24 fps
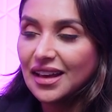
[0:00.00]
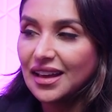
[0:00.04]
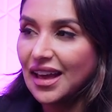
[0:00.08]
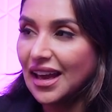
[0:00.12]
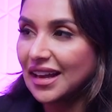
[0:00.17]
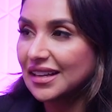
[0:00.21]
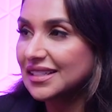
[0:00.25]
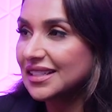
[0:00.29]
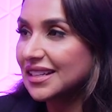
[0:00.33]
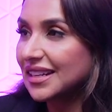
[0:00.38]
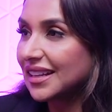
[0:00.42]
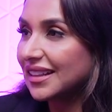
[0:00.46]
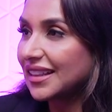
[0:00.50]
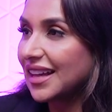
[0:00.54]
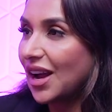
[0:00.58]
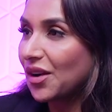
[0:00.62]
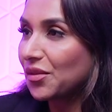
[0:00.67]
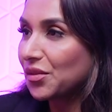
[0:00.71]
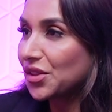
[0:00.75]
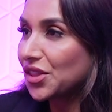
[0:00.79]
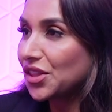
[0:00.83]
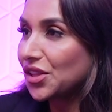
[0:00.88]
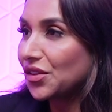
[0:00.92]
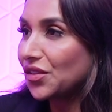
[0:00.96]
exited
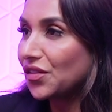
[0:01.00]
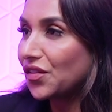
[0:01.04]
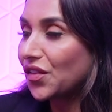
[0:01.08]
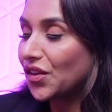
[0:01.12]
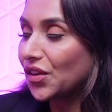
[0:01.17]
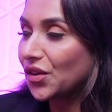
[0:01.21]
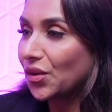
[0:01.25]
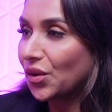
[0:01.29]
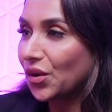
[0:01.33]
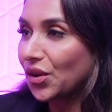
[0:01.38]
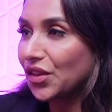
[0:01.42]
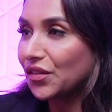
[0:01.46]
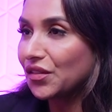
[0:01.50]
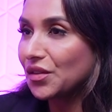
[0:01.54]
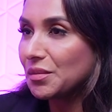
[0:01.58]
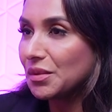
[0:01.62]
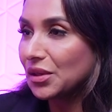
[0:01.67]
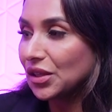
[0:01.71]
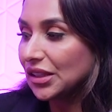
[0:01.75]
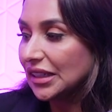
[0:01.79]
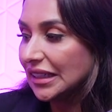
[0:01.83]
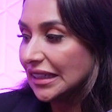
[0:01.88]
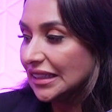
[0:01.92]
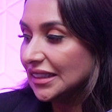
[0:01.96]
that with you for north of $1
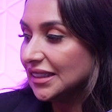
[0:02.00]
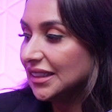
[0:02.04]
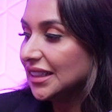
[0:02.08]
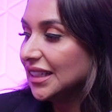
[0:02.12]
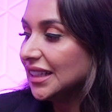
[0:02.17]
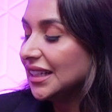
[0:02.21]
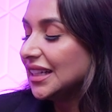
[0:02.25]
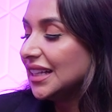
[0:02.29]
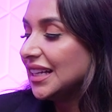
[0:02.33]
billion.